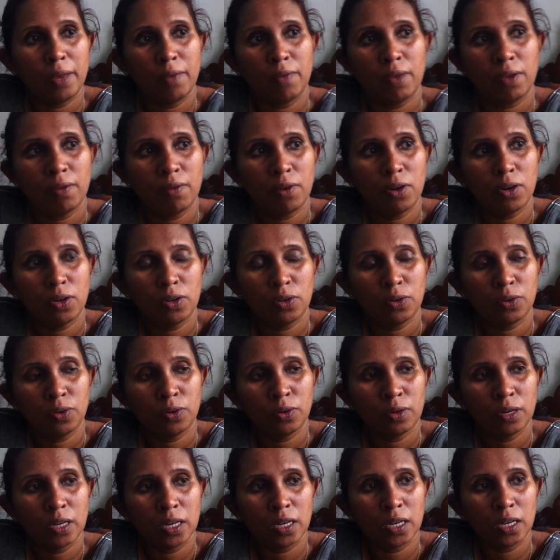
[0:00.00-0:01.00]
Then we want
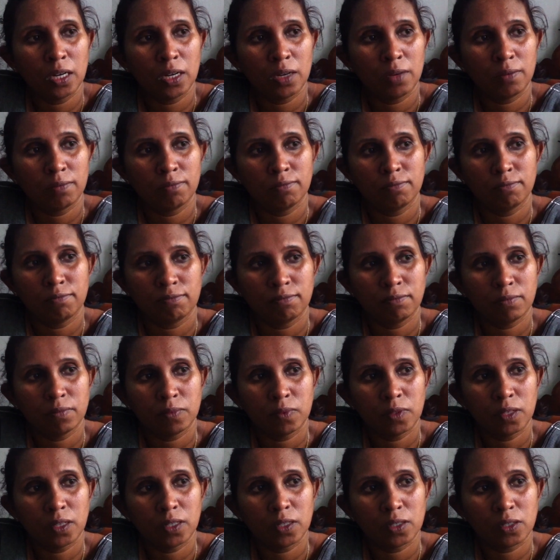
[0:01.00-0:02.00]
to
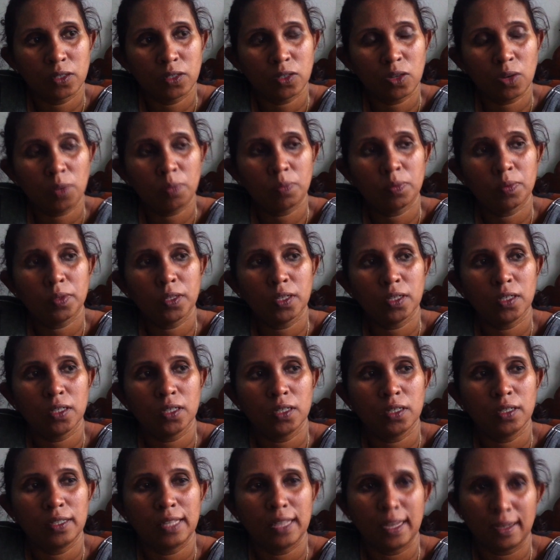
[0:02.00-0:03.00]
stop
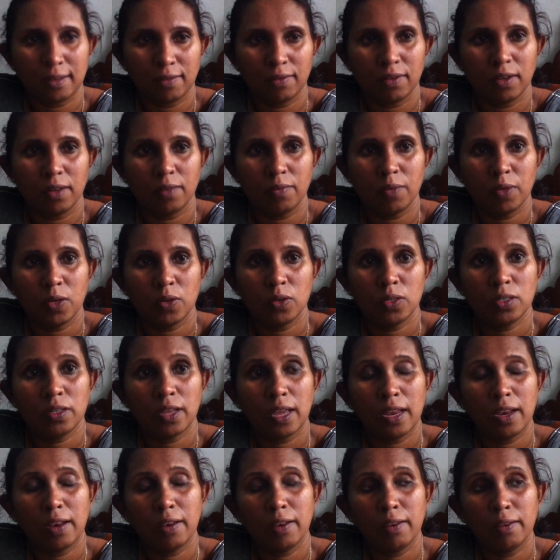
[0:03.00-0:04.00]
that one,
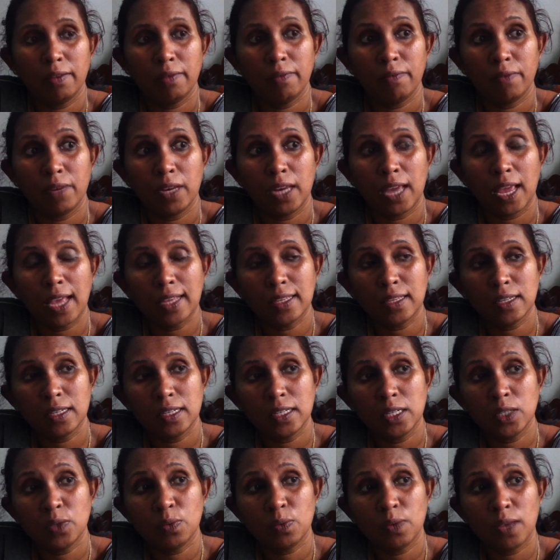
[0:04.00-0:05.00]
because as
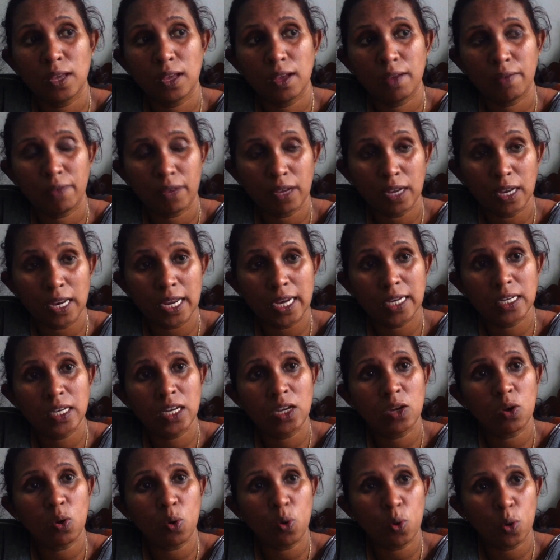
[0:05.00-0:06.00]
a nurse we are
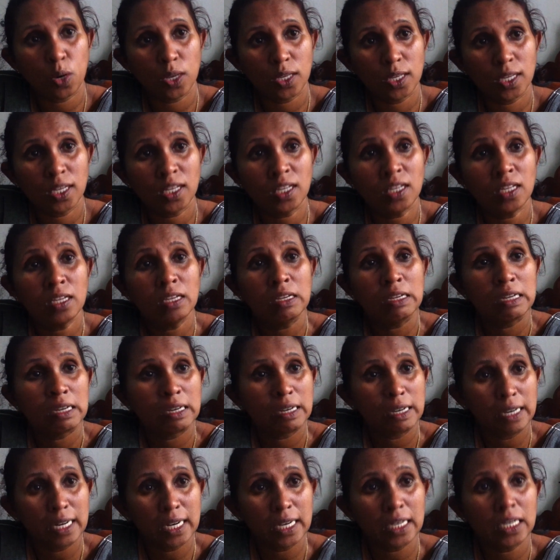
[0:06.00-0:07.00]
collecting all the
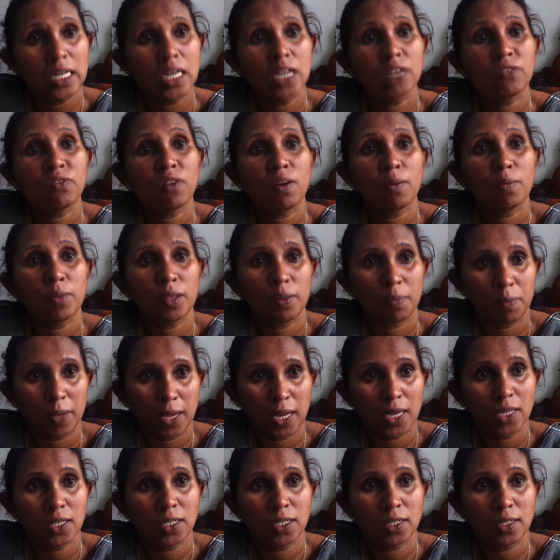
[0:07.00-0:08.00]
details from the
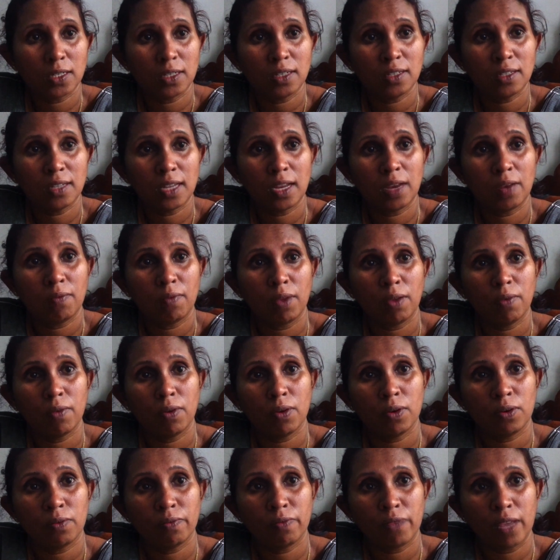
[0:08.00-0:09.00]
patients, and
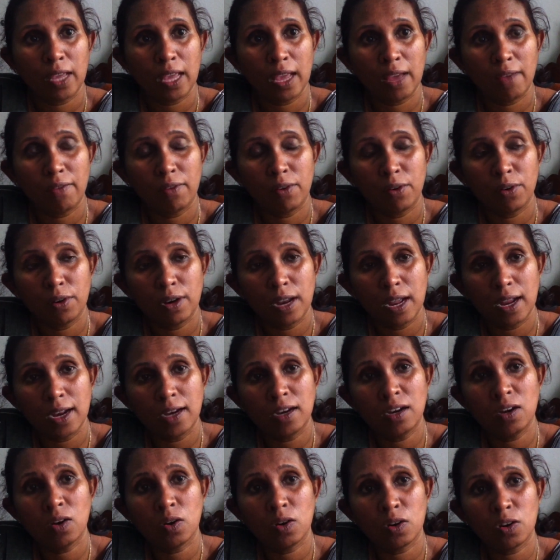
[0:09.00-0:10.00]
we have
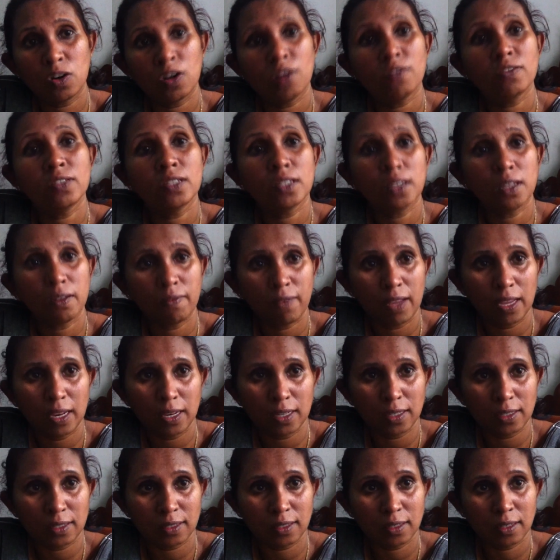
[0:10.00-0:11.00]
done lot of
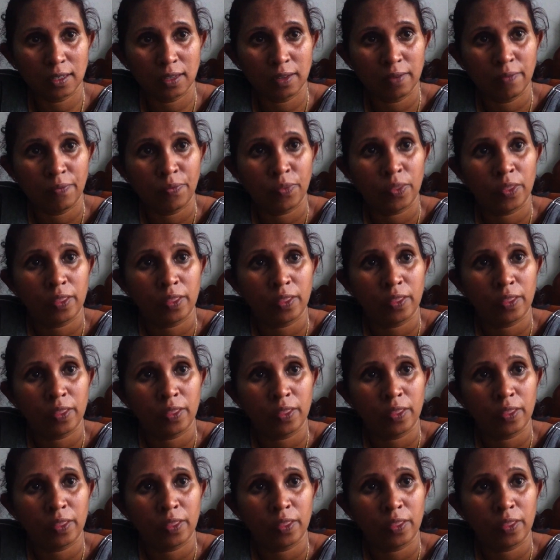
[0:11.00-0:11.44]
surveillance.